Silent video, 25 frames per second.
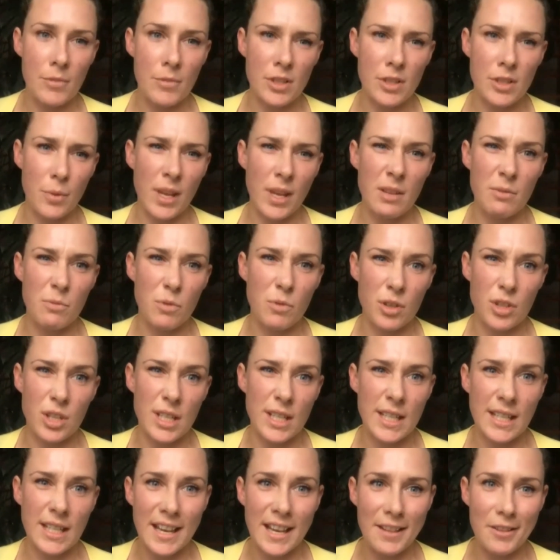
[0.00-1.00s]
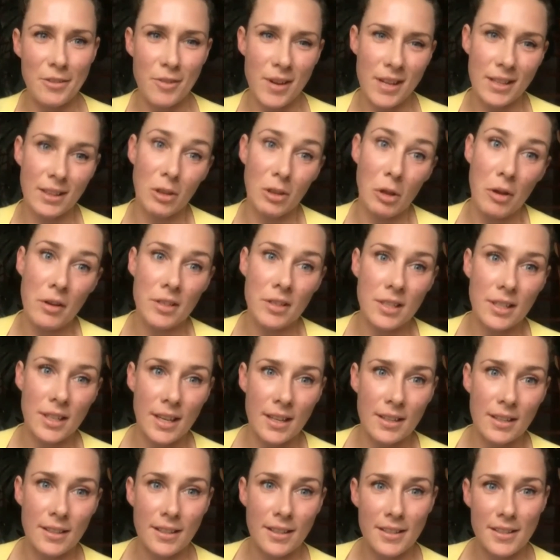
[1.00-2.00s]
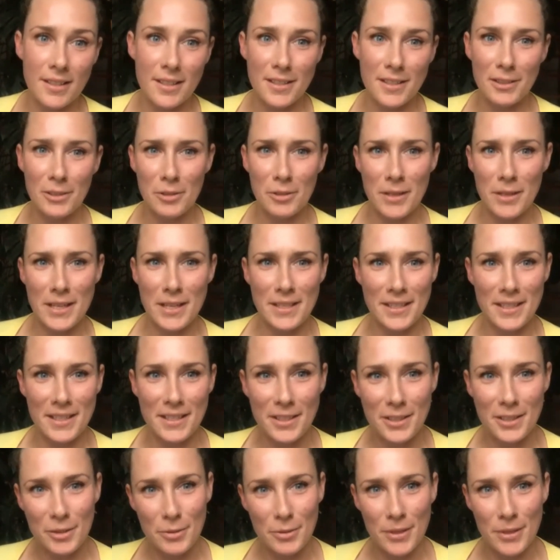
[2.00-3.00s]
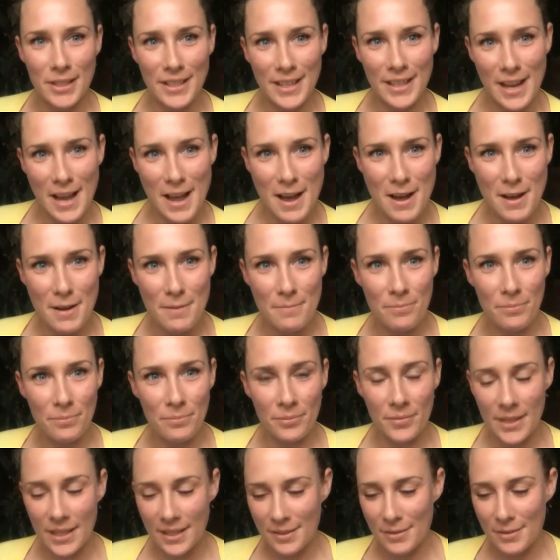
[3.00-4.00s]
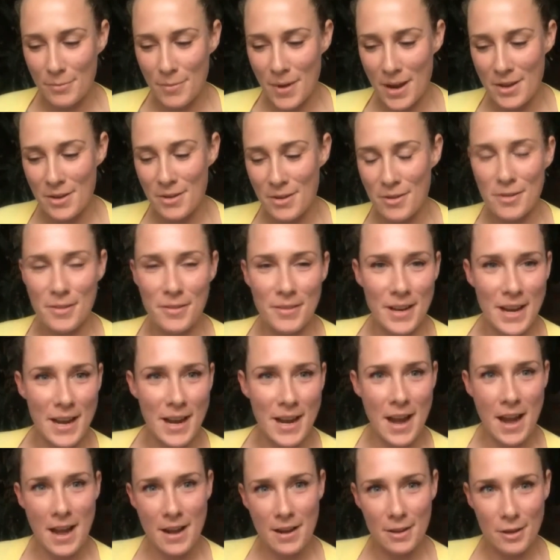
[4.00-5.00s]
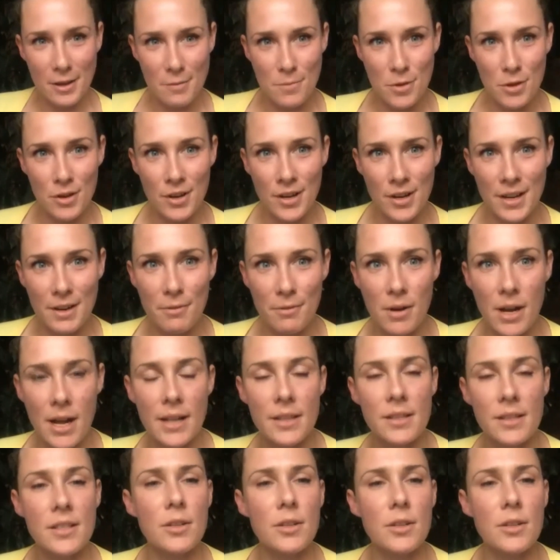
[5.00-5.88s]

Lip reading: we can watch it together and learn together, because it's a lot easier to do it when you're in a community, right?